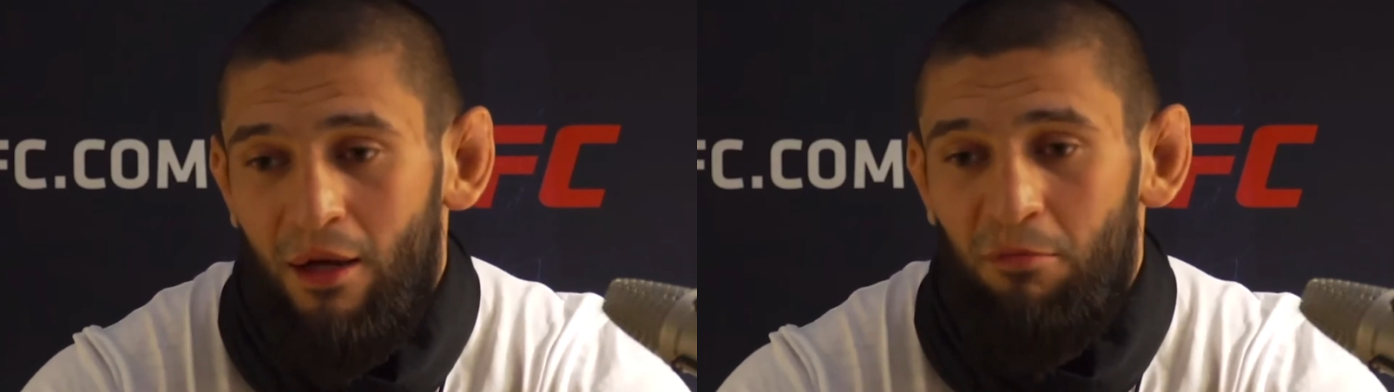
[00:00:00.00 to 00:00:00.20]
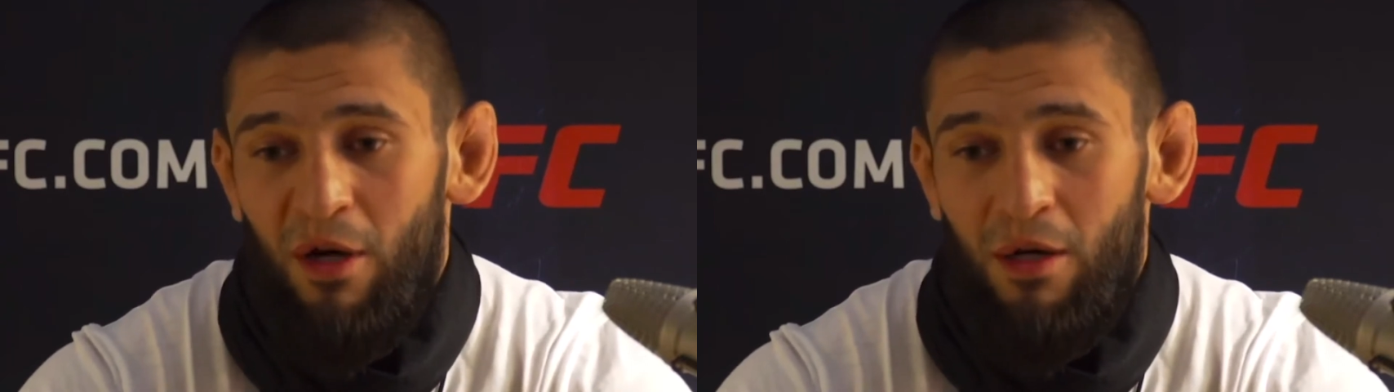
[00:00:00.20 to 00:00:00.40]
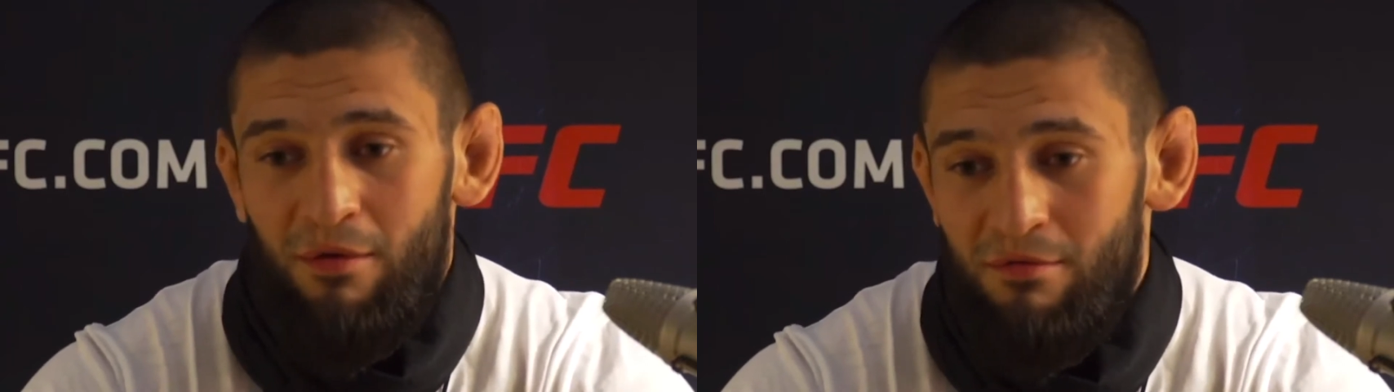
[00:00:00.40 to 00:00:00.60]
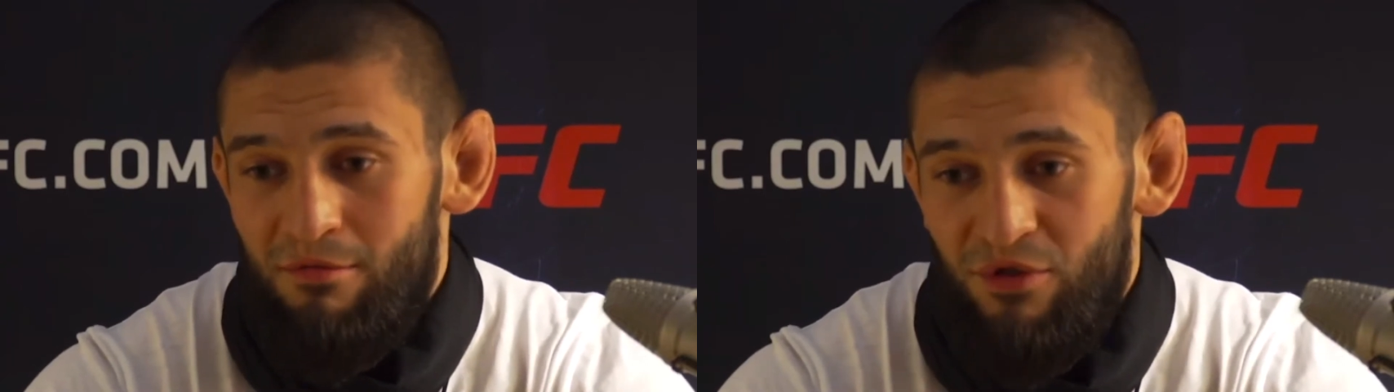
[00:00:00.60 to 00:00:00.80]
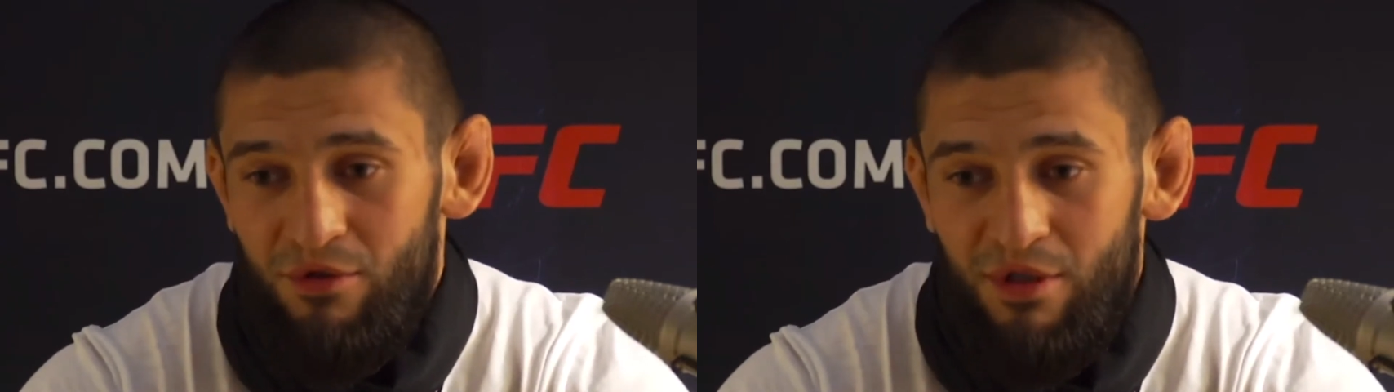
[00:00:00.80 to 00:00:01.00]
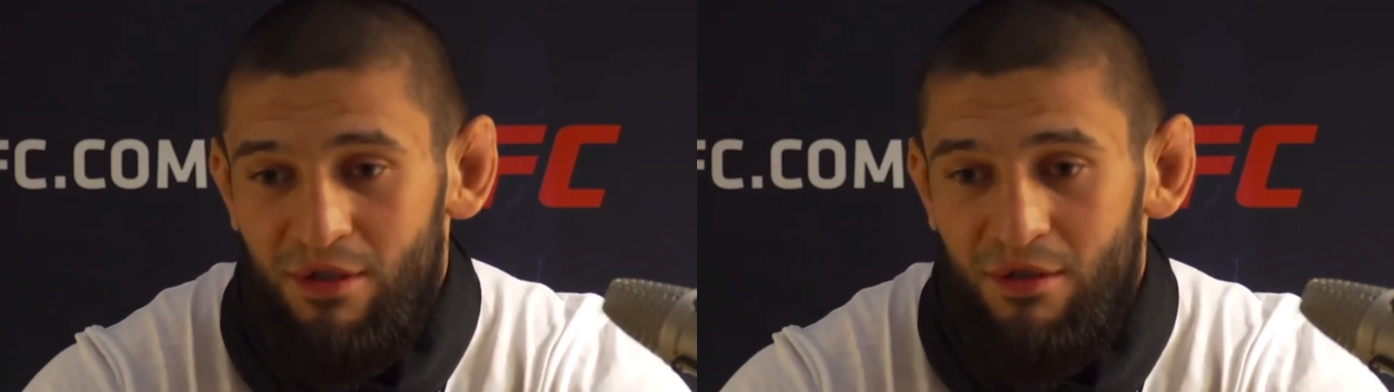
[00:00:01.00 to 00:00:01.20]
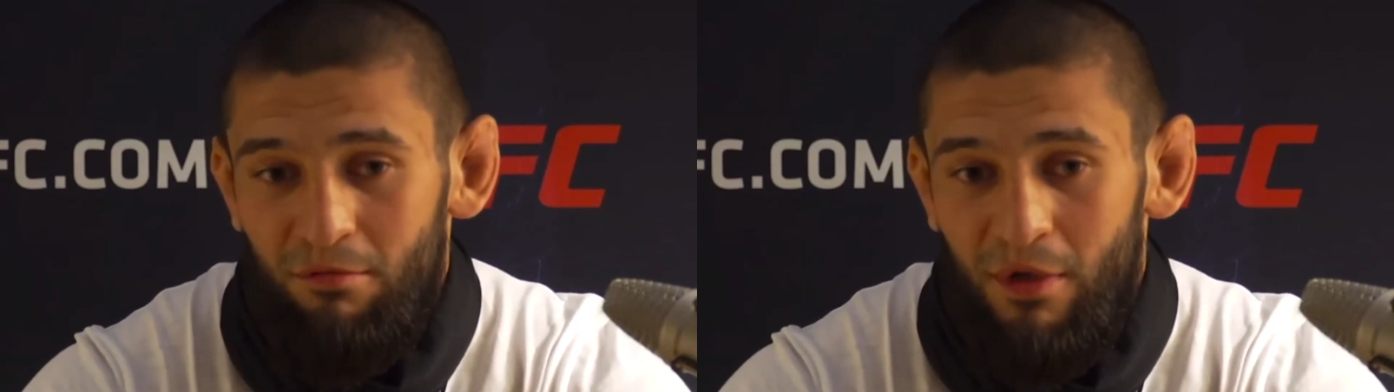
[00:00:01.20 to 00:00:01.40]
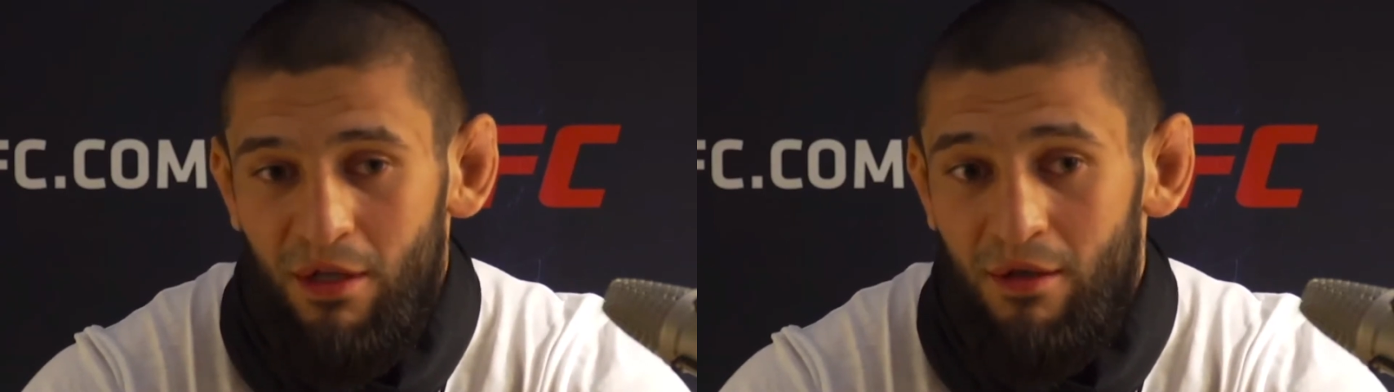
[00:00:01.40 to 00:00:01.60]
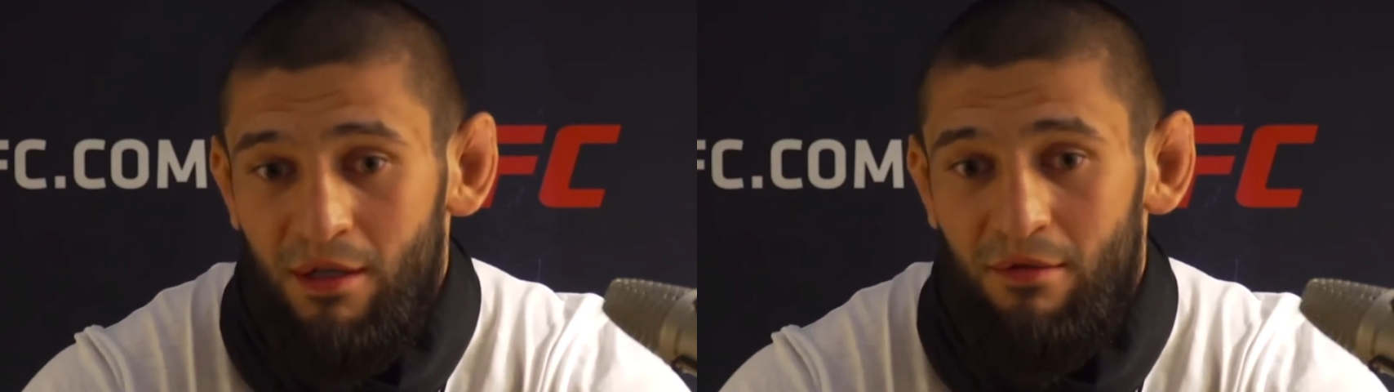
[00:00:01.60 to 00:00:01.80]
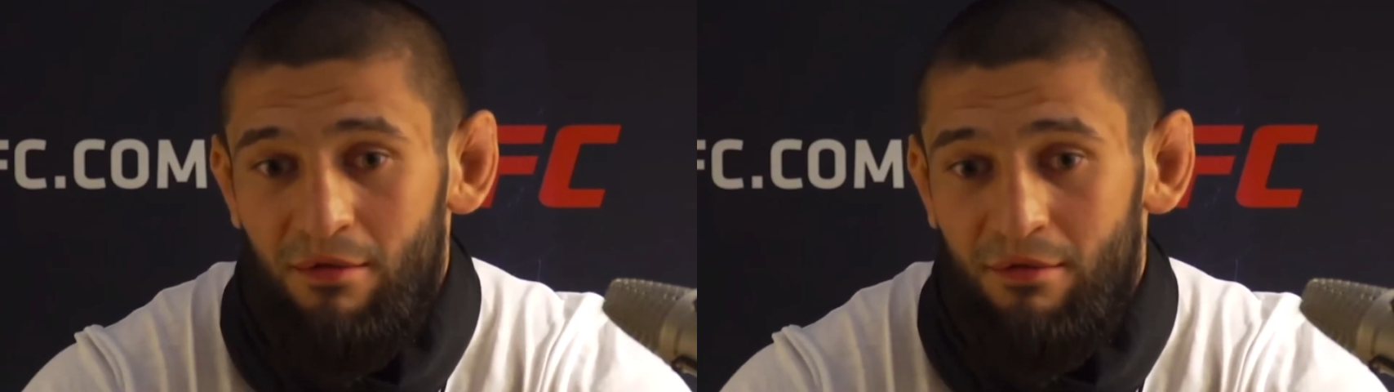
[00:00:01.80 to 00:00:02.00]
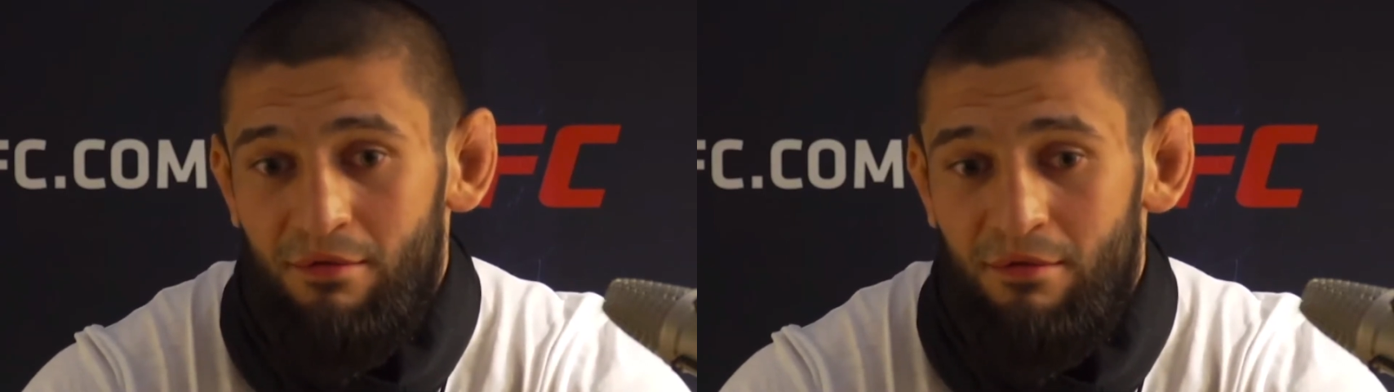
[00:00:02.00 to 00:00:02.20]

I'm my jiu-jitsu, but if.